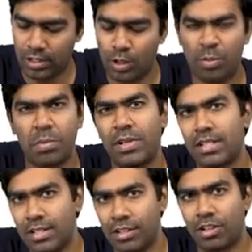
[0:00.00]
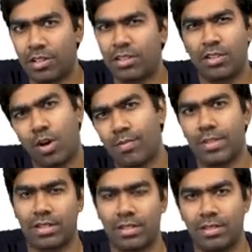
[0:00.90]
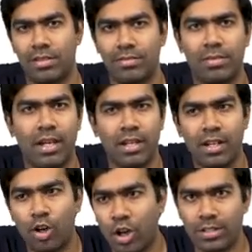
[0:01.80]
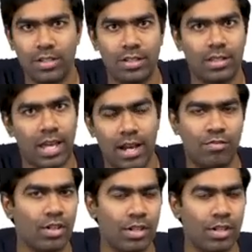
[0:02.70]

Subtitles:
Dopaminergic drugs. Obviously, by logic, they have to